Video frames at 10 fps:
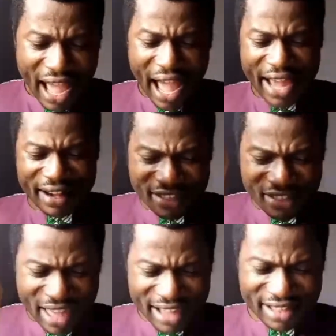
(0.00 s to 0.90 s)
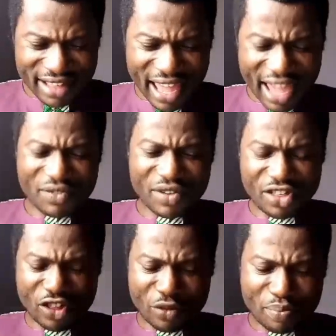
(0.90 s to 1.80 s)
I reject every
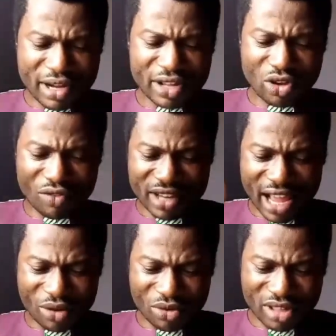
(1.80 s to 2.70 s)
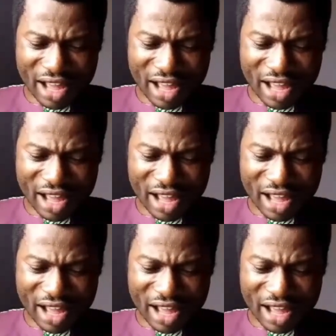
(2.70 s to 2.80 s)
spirit of doubt